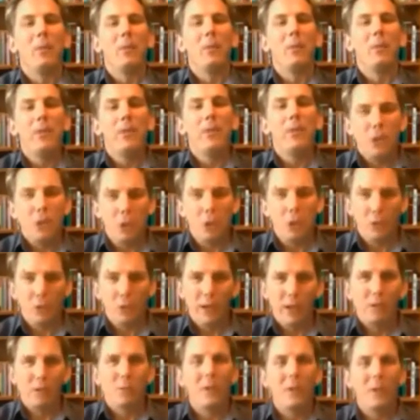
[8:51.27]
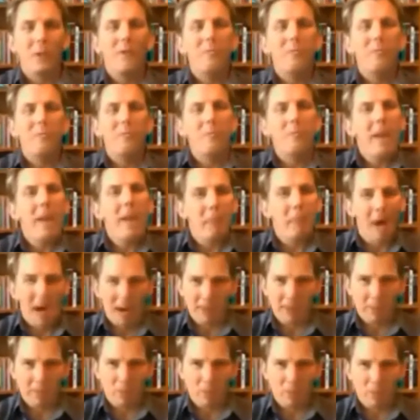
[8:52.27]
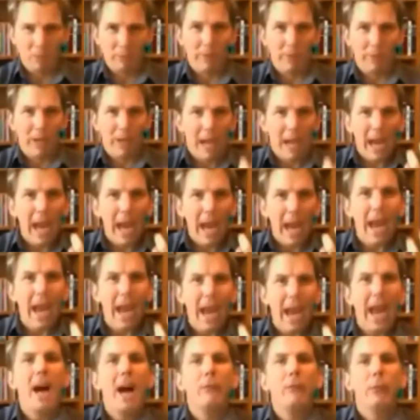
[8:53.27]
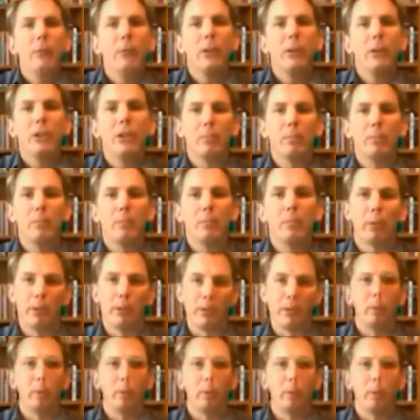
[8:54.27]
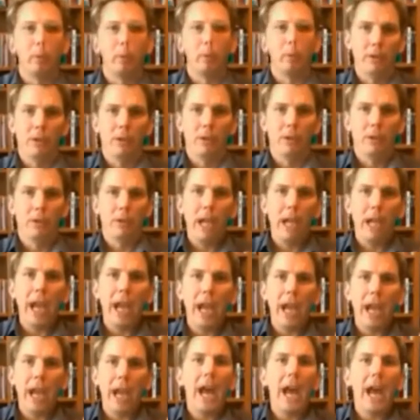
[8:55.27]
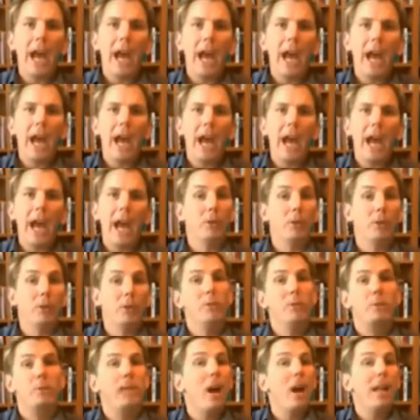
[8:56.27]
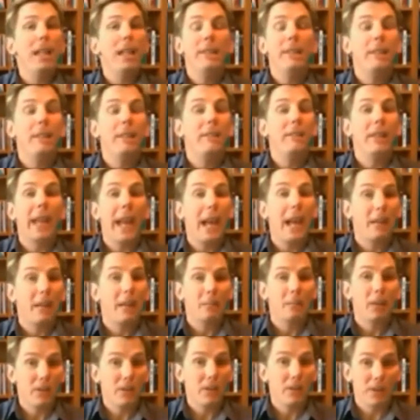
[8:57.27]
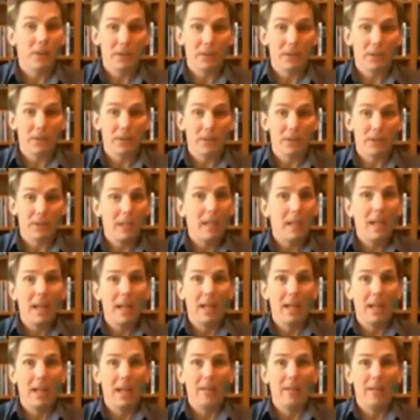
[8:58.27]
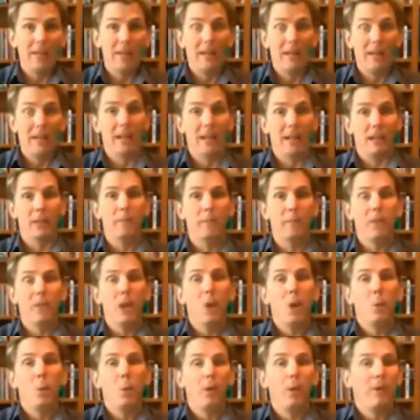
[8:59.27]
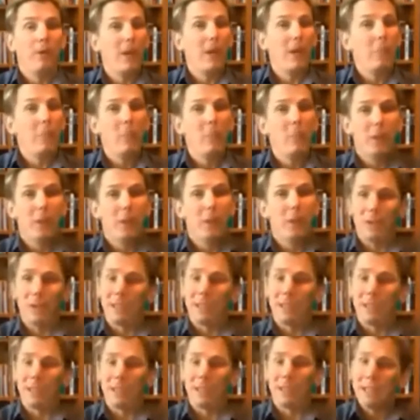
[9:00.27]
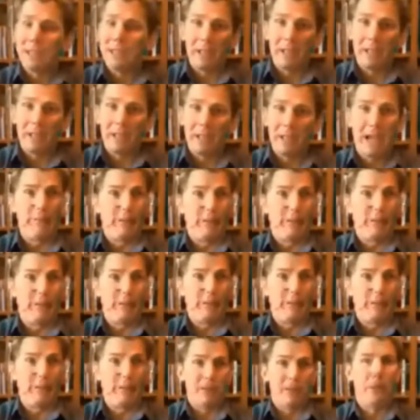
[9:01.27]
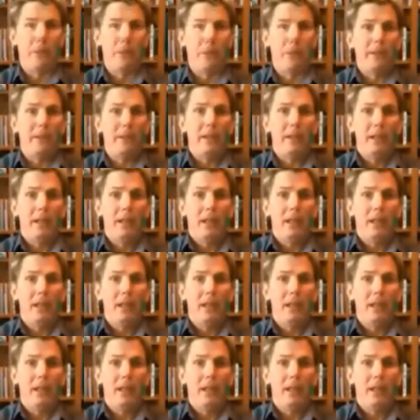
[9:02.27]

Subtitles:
we've done two things. We've made it possible for the average person who may not have even had much success in the industry, where if they put just a little bit of effort into it,